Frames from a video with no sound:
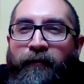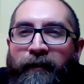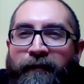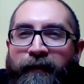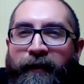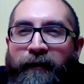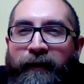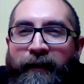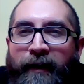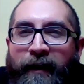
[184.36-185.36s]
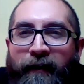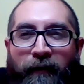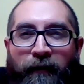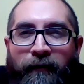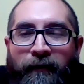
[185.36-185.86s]
workflow and
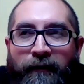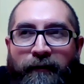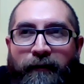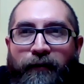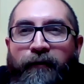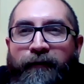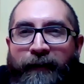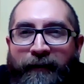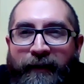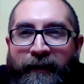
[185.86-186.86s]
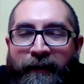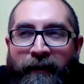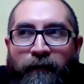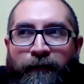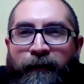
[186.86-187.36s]
how your family
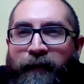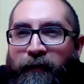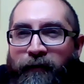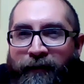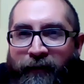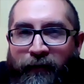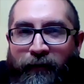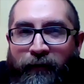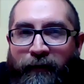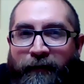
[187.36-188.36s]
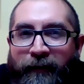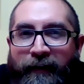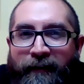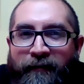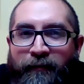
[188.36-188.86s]
flows through the
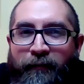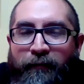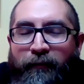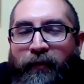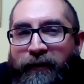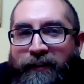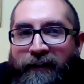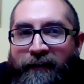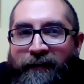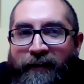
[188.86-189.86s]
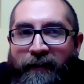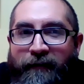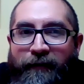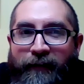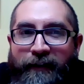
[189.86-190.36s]
various portions
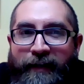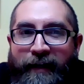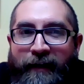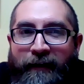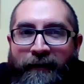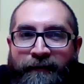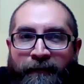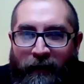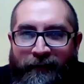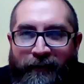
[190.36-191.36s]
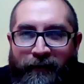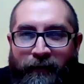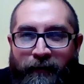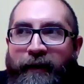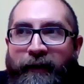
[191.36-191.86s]
of the day.
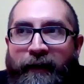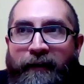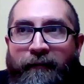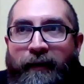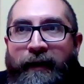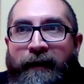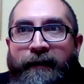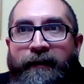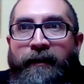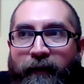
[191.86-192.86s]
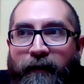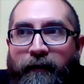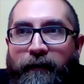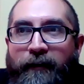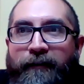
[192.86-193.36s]
Also bearing in mind
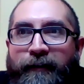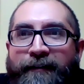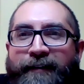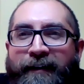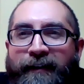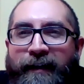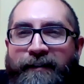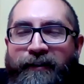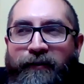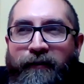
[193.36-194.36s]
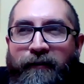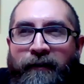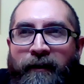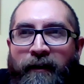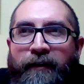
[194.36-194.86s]
the different psychological
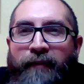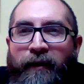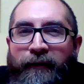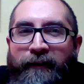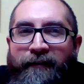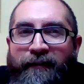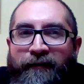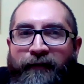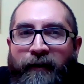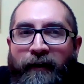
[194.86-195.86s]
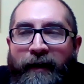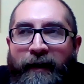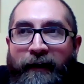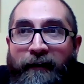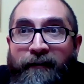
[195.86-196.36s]
components as far
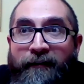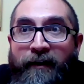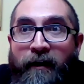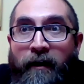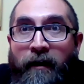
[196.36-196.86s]
as